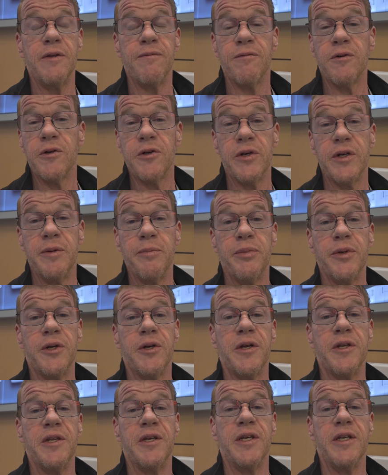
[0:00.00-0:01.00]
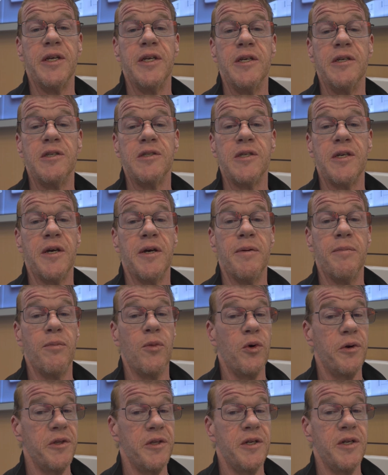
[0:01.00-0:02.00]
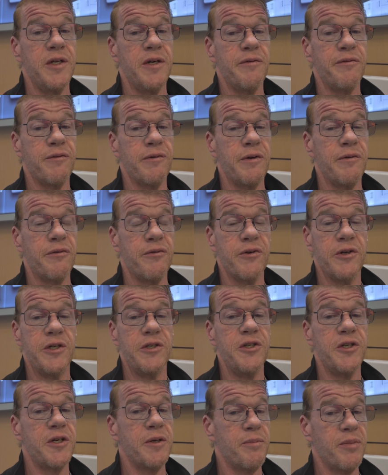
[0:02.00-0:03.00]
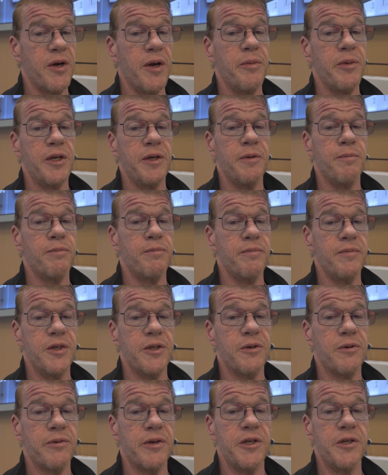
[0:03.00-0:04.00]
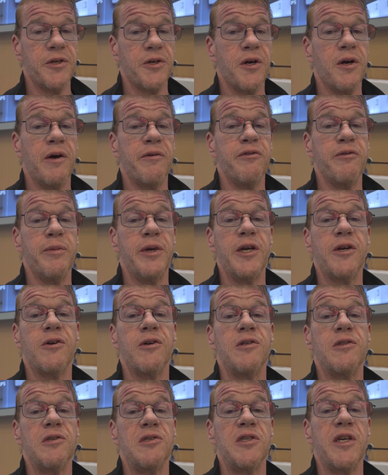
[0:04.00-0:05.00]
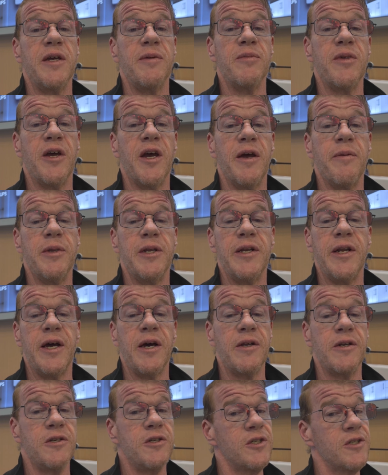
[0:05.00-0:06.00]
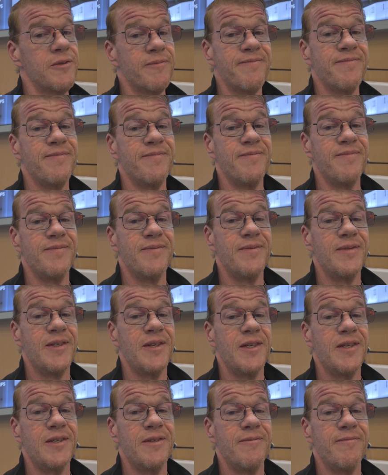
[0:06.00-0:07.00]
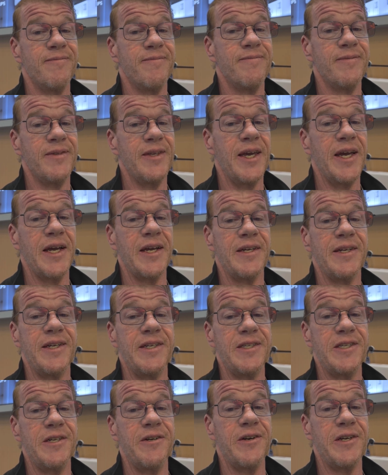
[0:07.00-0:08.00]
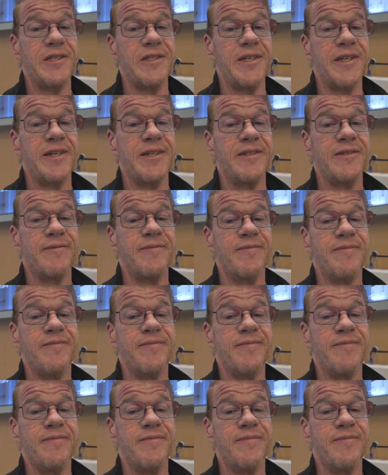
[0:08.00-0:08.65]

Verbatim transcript: inverter input on that is uh, more than enough for a fridge. You could probably you know run your coffee maker at the same time in an outage. Yeah, it's interesting.